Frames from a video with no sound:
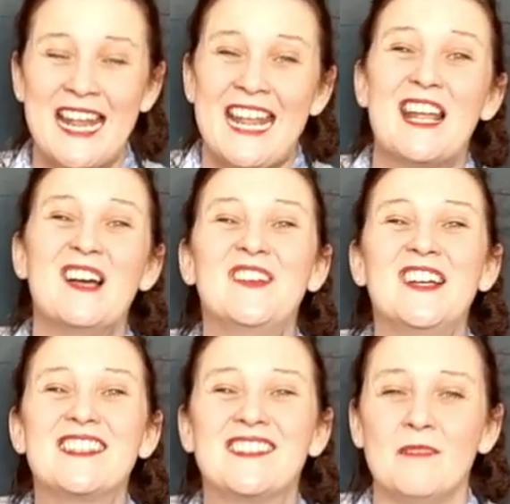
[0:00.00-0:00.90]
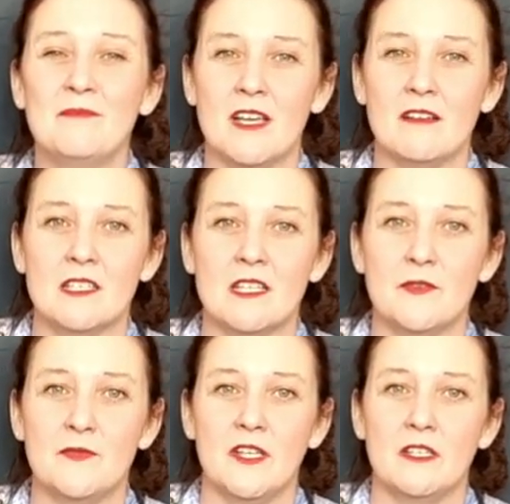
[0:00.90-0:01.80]
Now, I've heard some girls in the
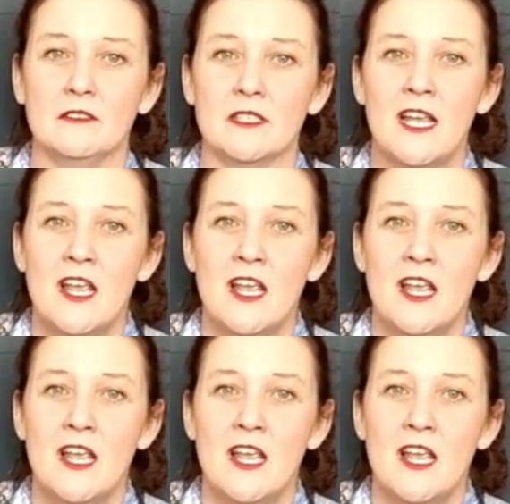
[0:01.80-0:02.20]
field